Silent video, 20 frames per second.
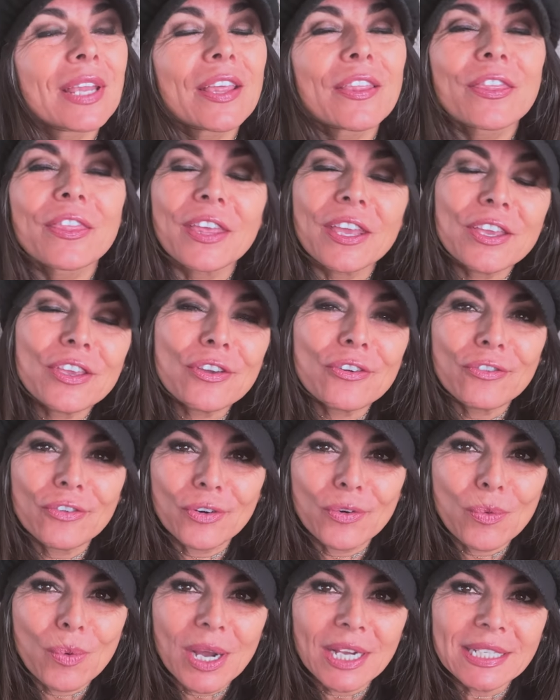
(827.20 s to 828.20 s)
Thank you
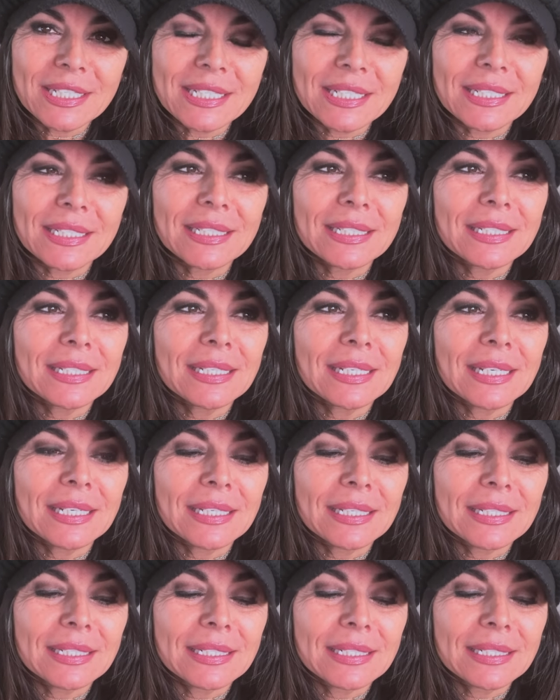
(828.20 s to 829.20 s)
for watching,
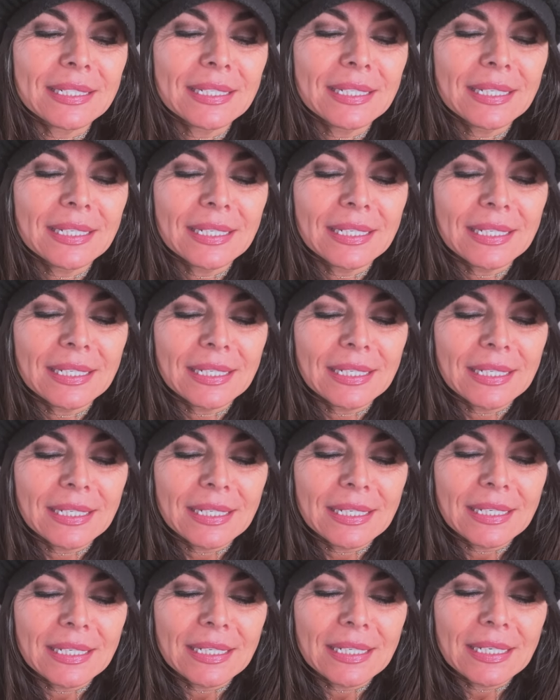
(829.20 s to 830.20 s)
and
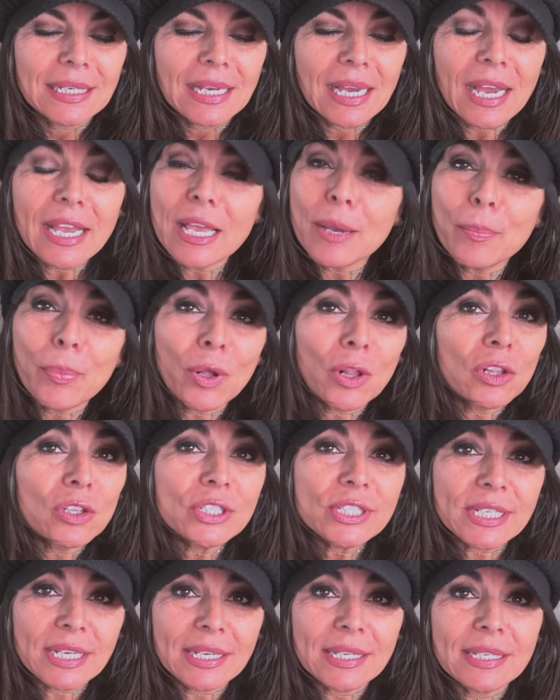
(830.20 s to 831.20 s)
I
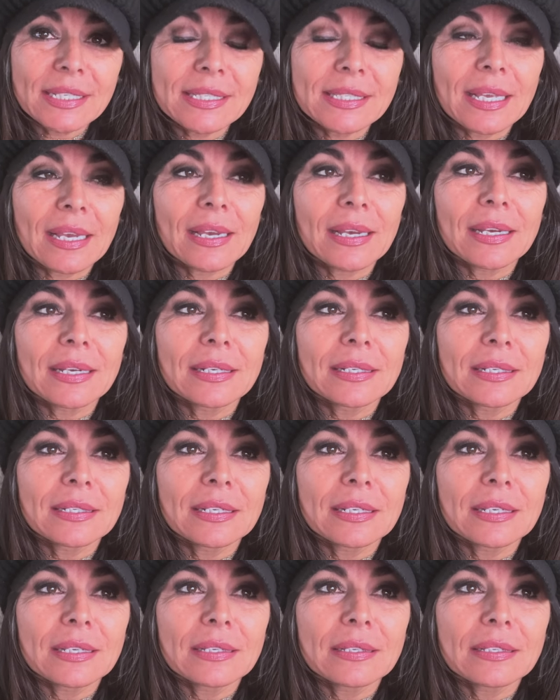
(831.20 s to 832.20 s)
apologize that,
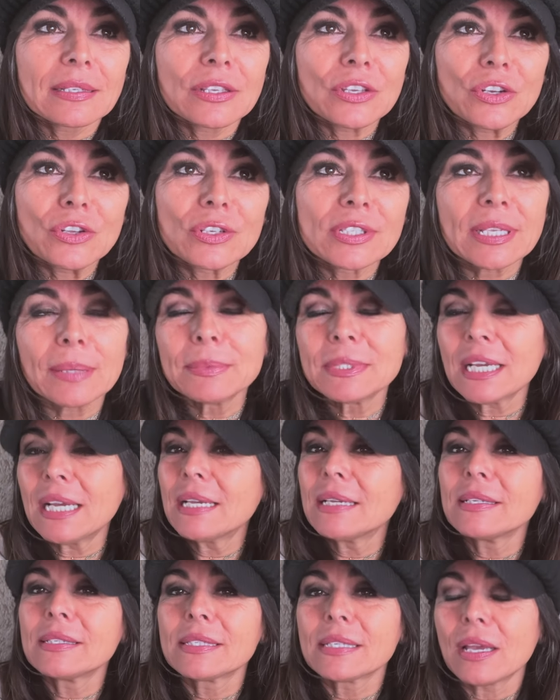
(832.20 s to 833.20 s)
you know,
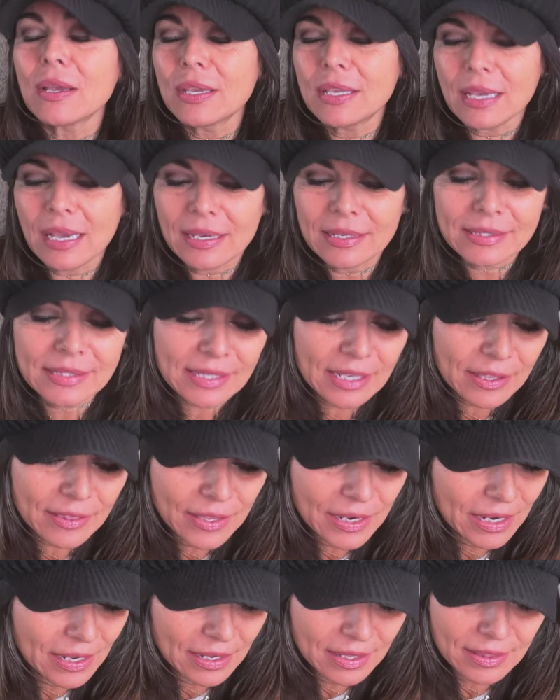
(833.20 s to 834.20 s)
sometimes I say
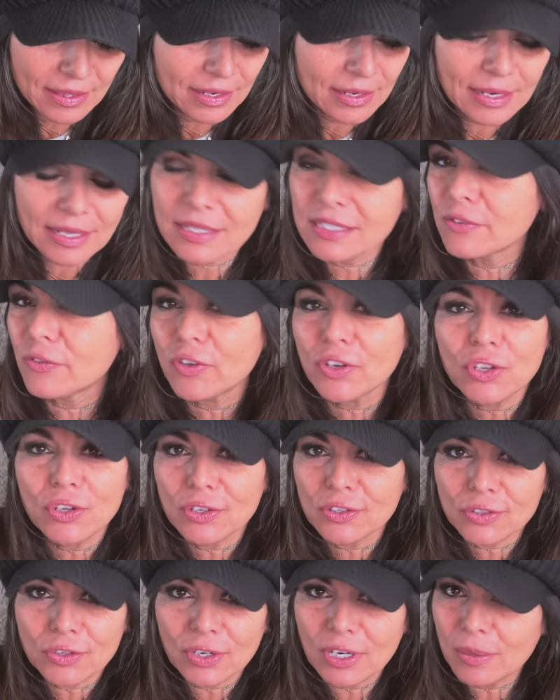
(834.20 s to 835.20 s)
that the next video
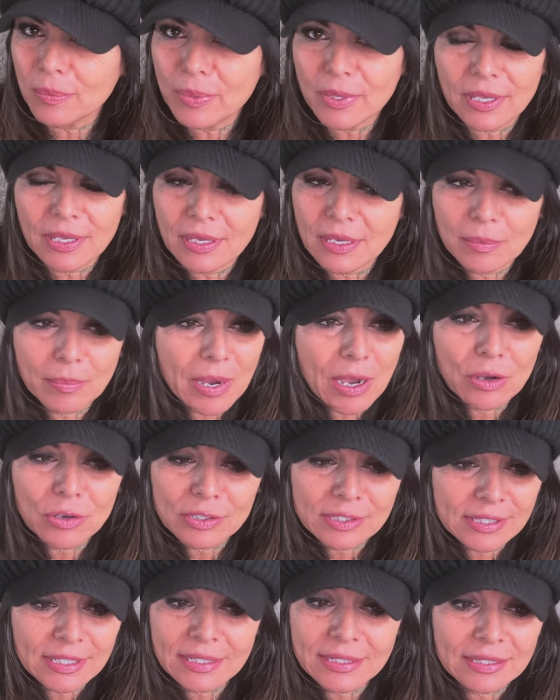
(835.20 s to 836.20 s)
is going to be about a
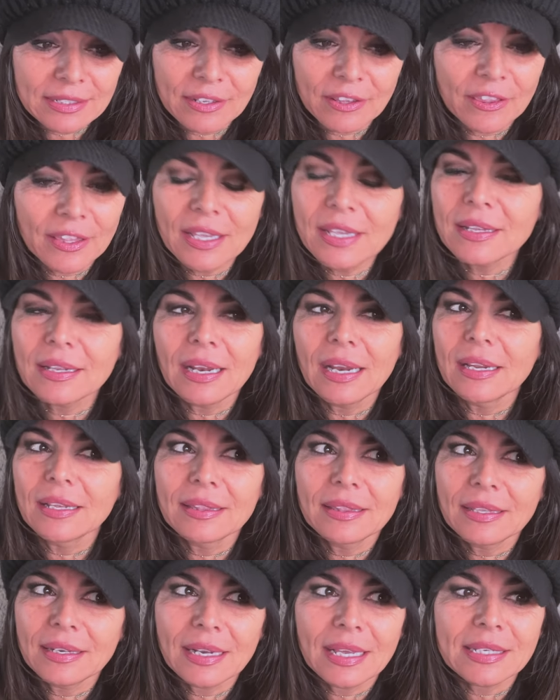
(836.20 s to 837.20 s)
certain thing,
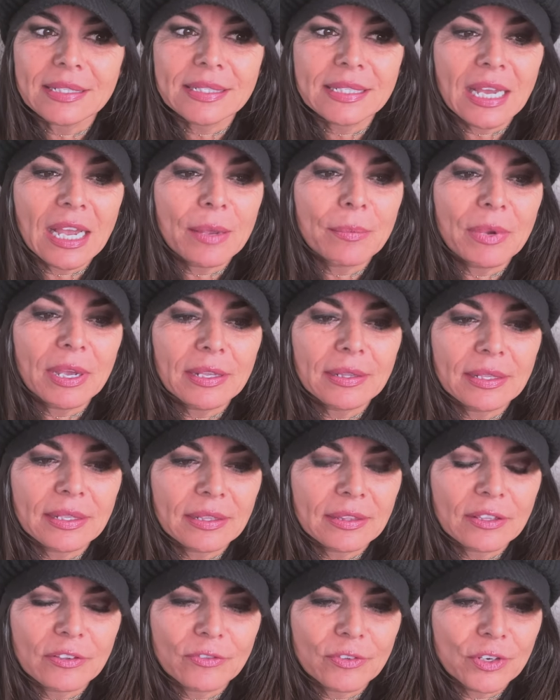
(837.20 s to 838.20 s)
like the last time I
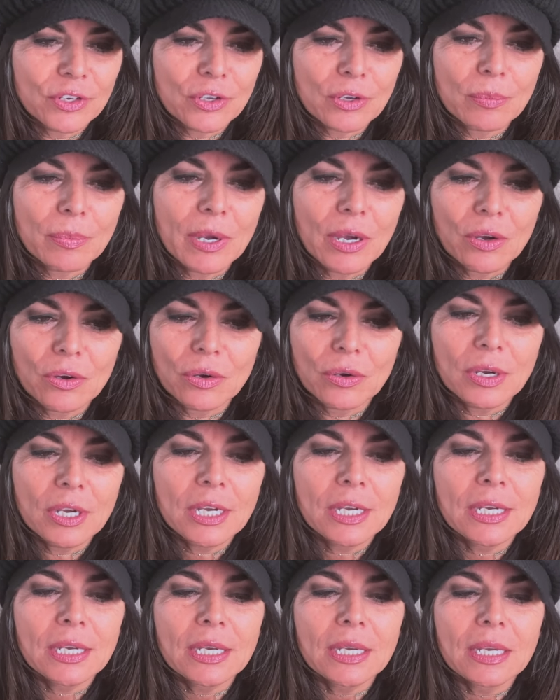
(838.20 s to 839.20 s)
did the video about
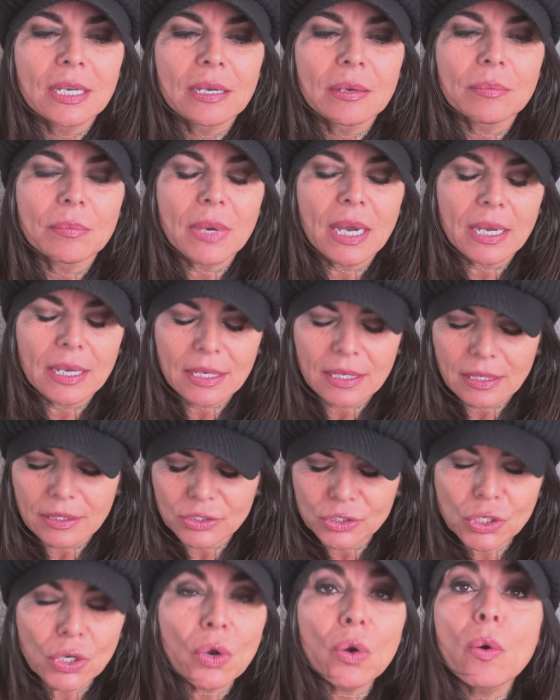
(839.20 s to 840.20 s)
my
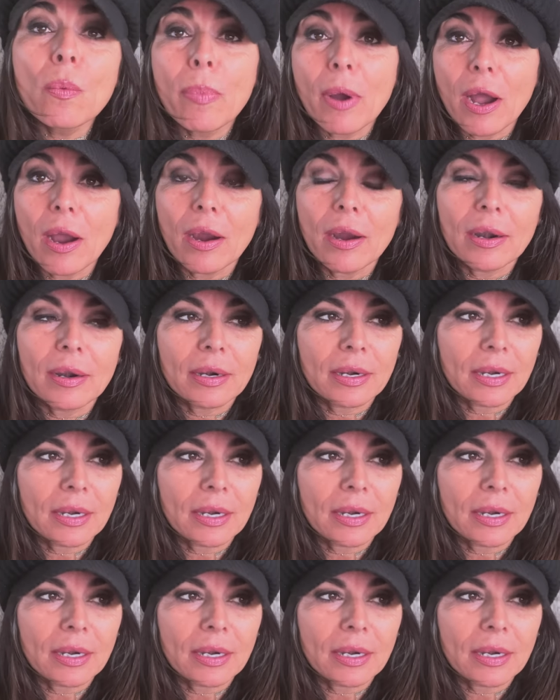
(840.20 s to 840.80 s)
tow bar,